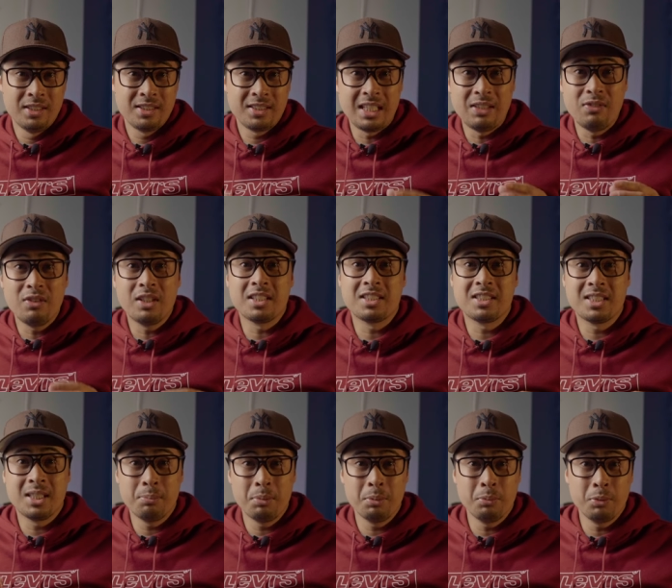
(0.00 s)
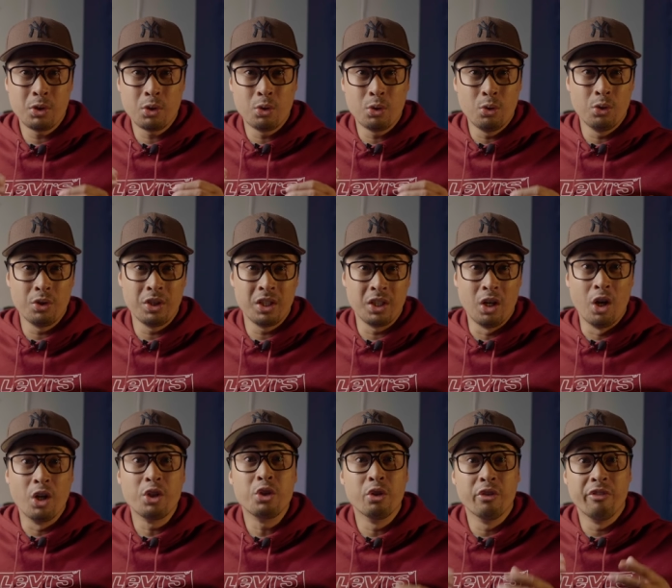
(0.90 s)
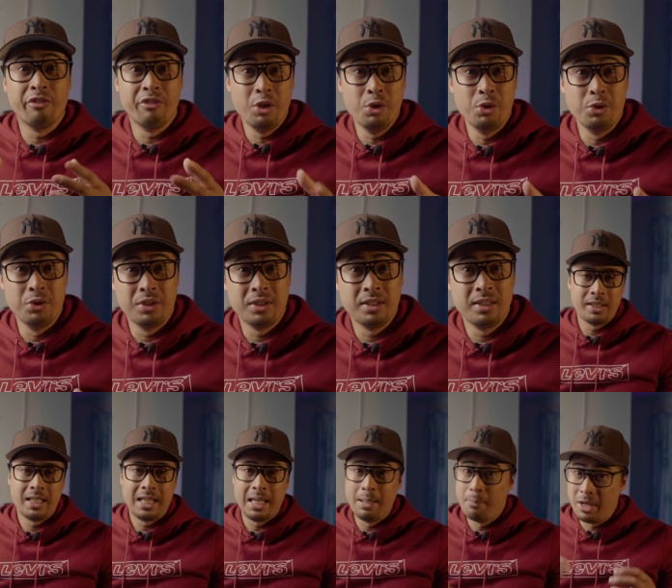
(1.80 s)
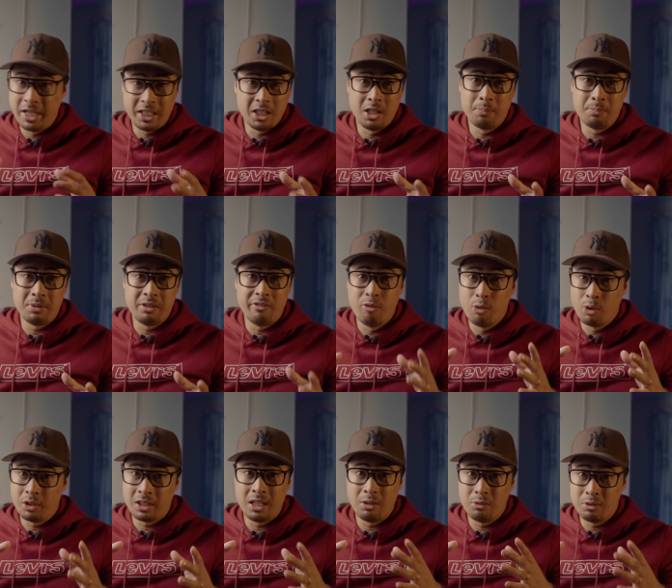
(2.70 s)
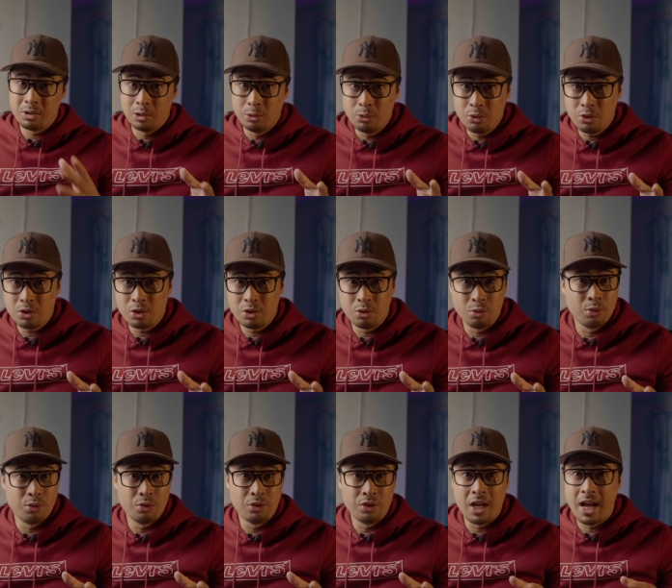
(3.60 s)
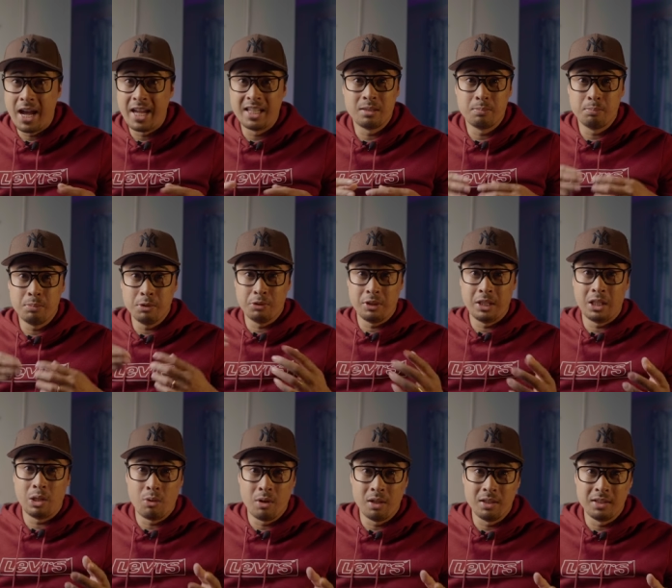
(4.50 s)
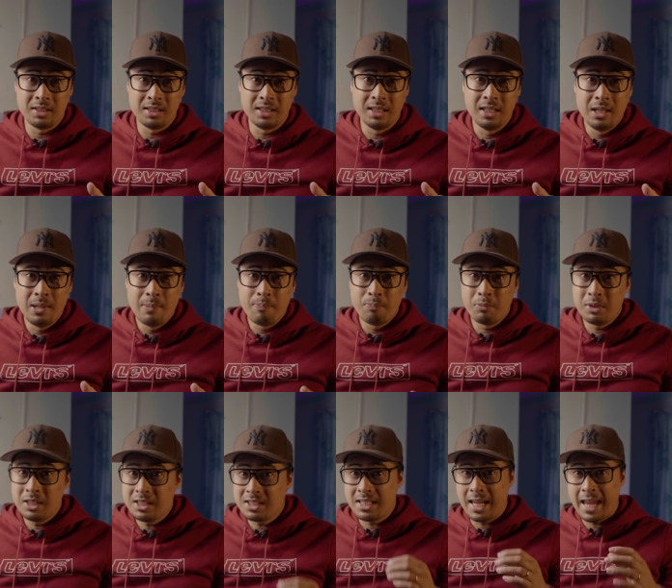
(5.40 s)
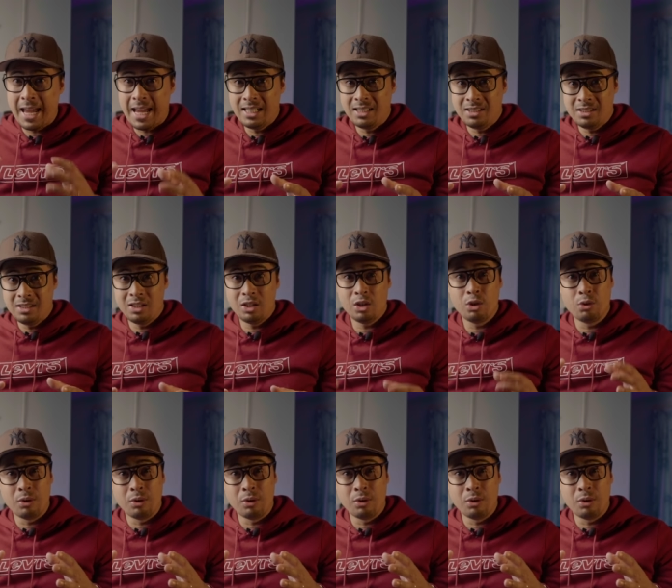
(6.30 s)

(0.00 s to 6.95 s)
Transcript: saving a separate recording on your phone. It might not be four K resolution or the highest bitrate quality, but it's handy and